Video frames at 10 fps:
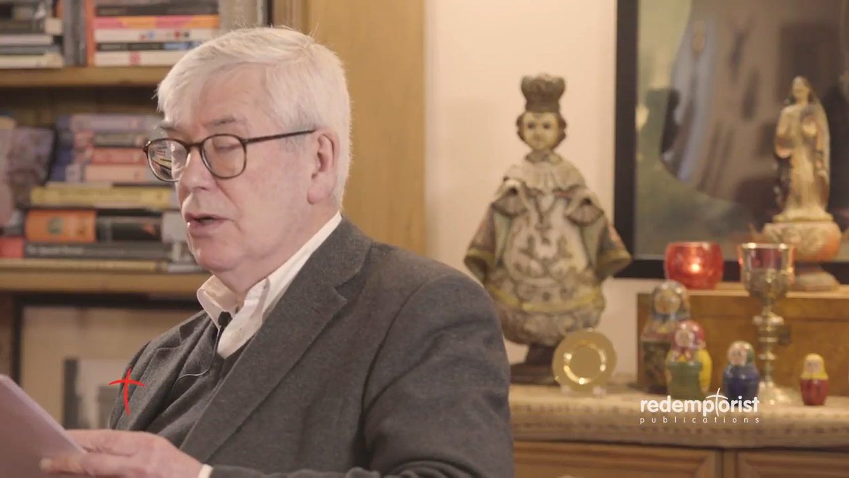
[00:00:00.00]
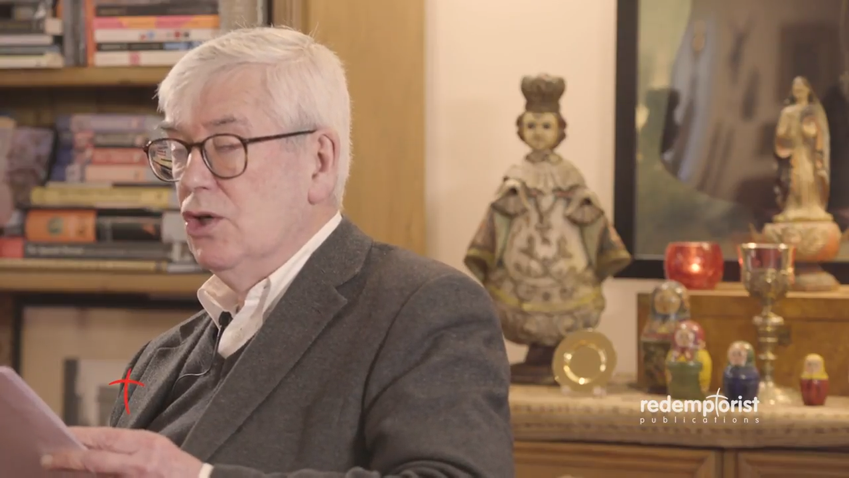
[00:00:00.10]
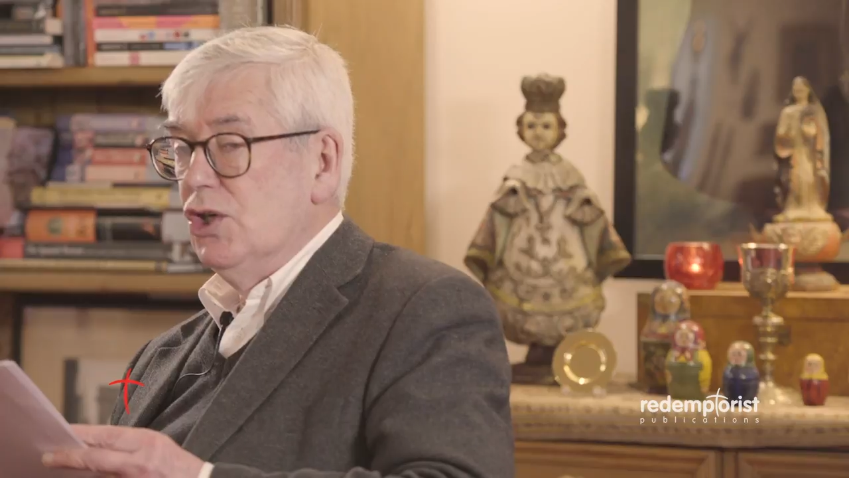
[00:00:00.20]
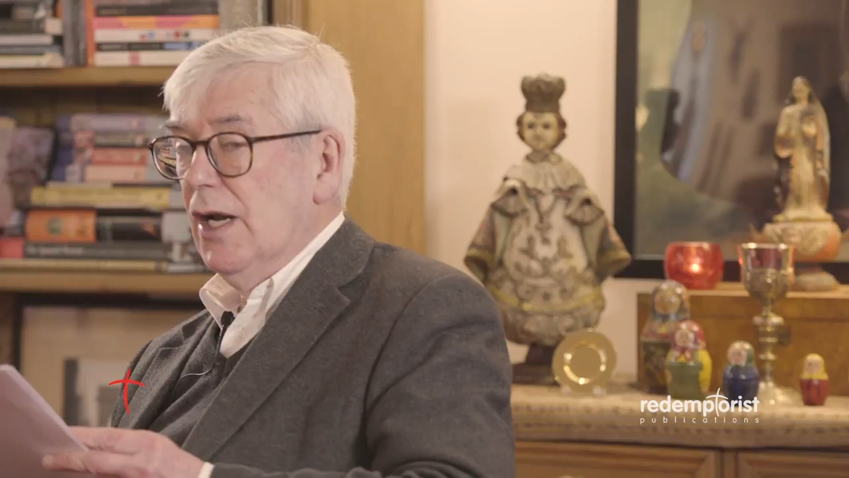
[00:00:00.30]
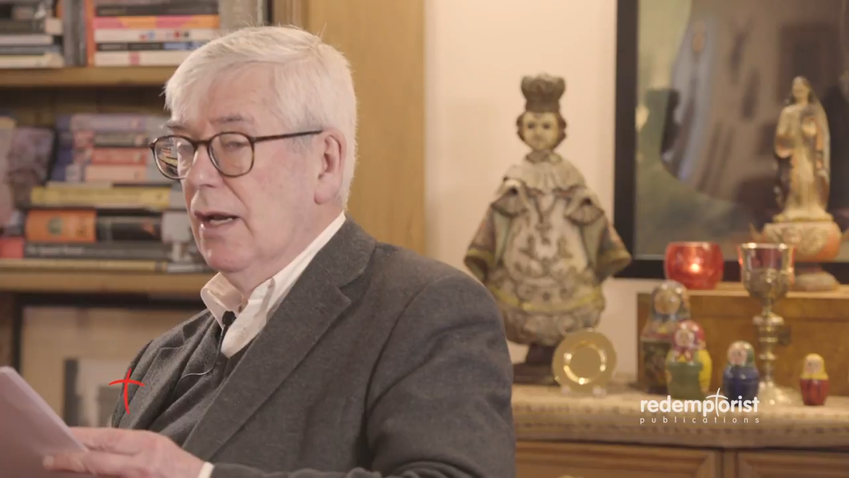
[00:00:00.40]

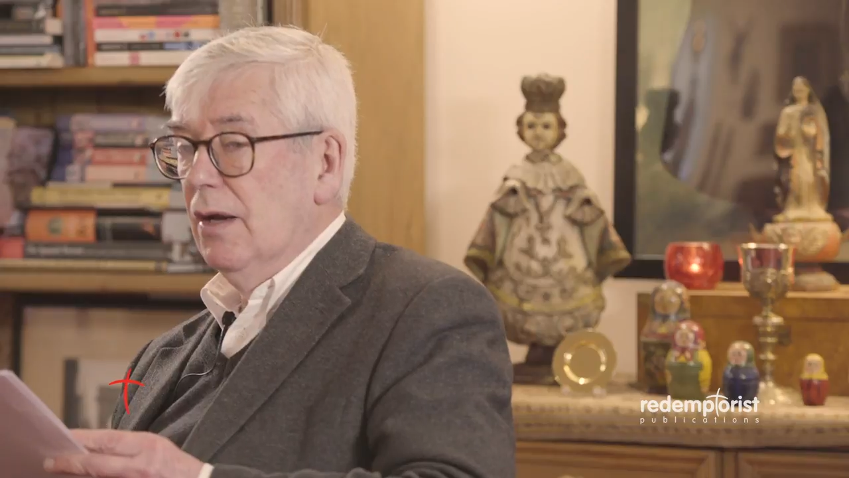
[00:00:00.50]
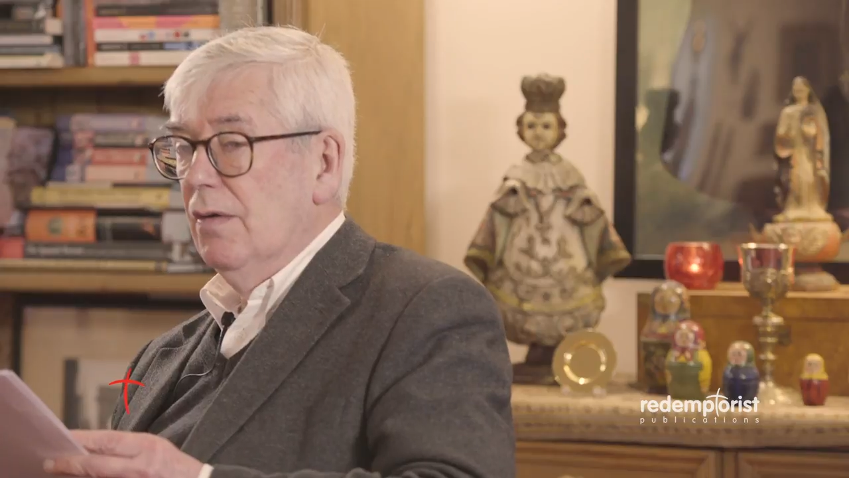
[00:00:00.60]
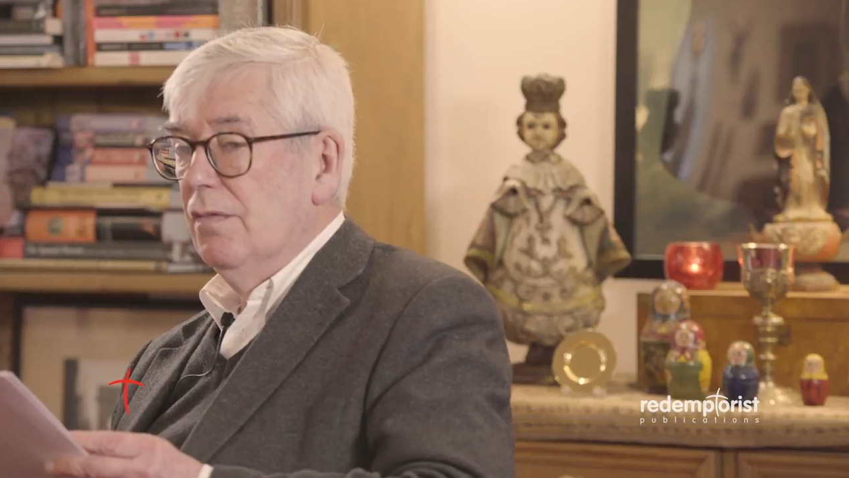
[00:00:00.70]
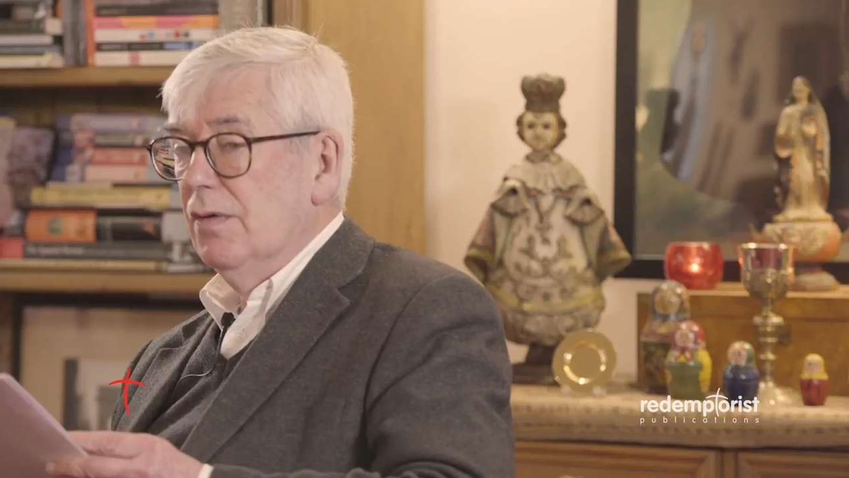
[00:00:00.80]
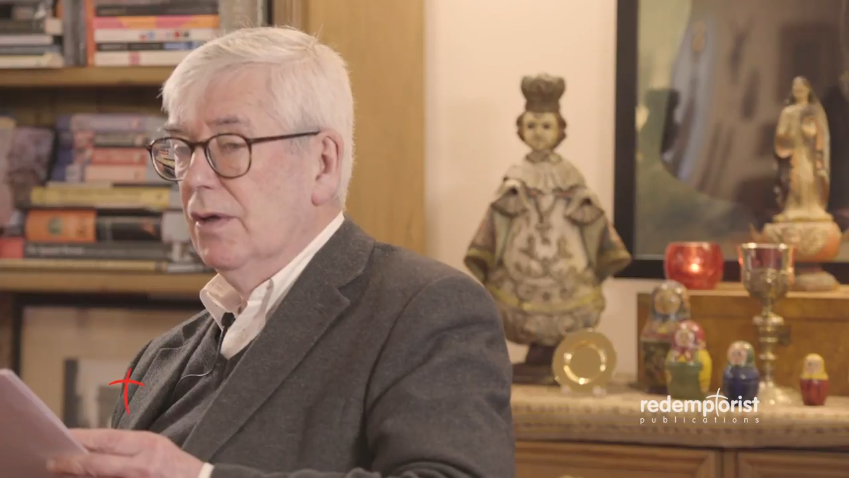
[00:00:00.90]
is
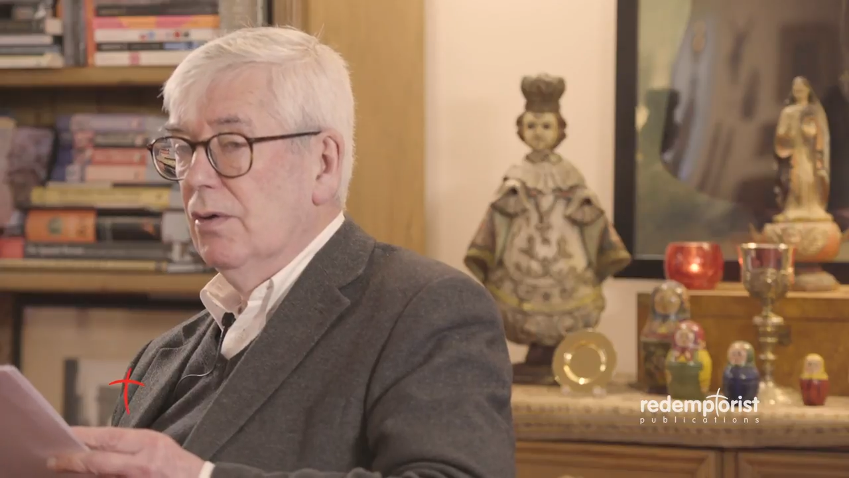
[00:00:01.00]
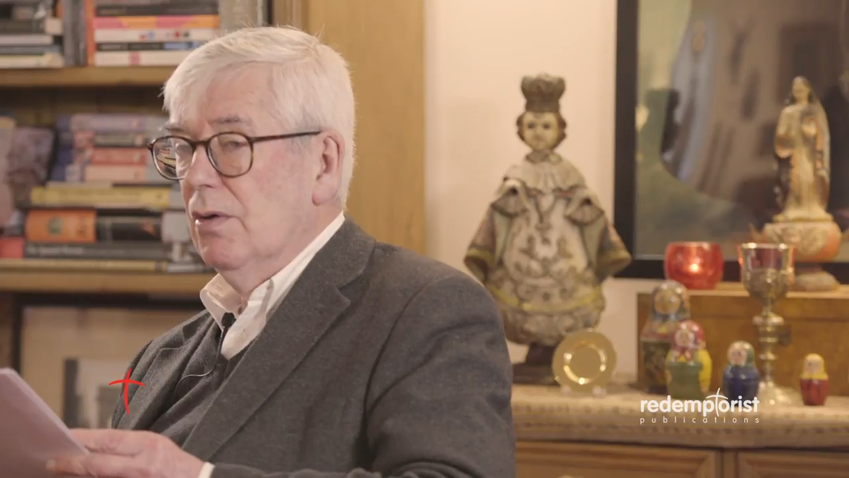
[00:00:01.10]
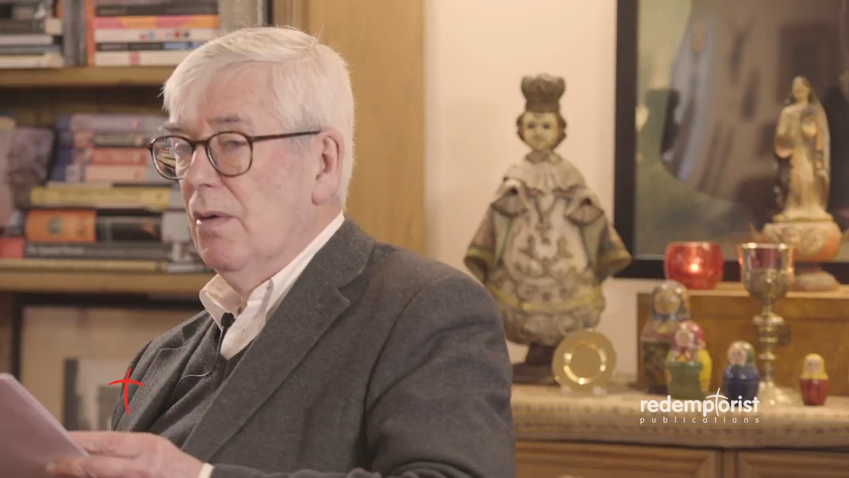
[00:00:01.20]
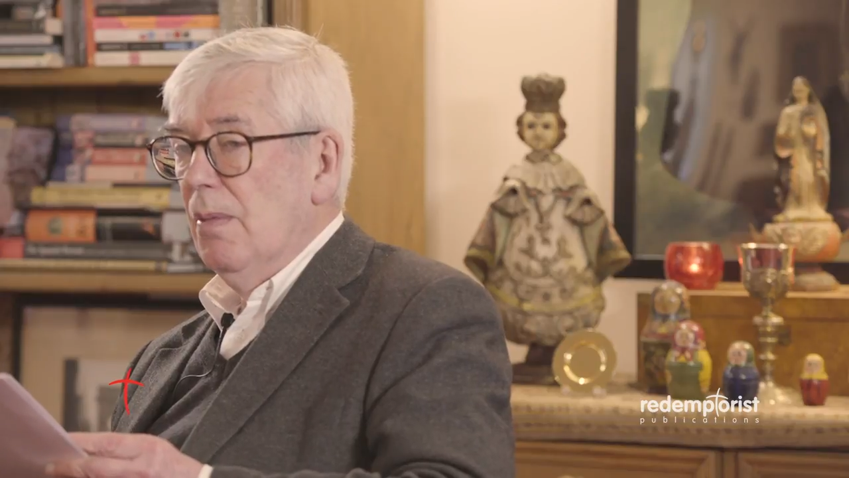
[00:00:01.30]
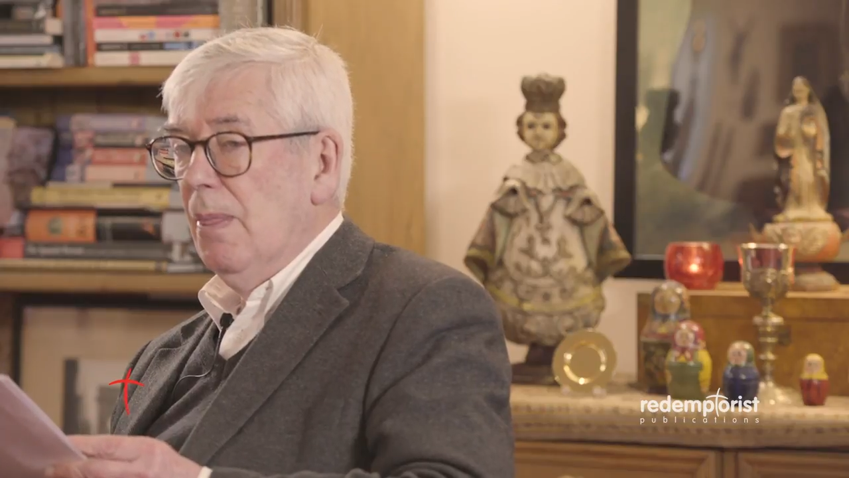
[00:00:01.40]
shed for you.